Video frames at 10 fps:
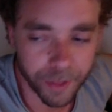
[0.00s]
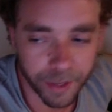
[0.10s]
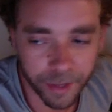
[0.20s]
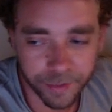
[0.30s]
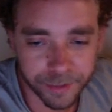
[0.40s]

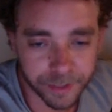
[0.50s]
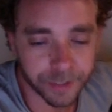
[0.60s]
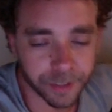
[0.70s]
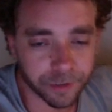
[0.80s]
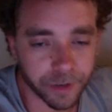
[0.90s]
And this is
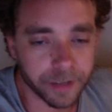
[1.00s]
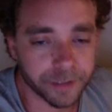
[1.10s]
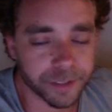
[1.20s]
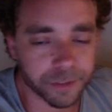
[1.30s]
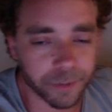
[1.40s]
a great
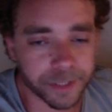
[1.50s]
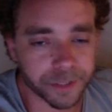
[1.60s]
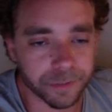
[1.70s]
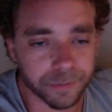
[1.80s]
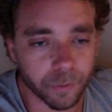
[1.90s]

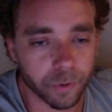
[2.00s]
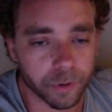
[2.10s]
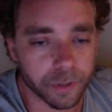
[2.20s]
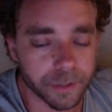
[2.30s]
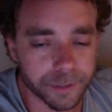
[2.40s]
situation for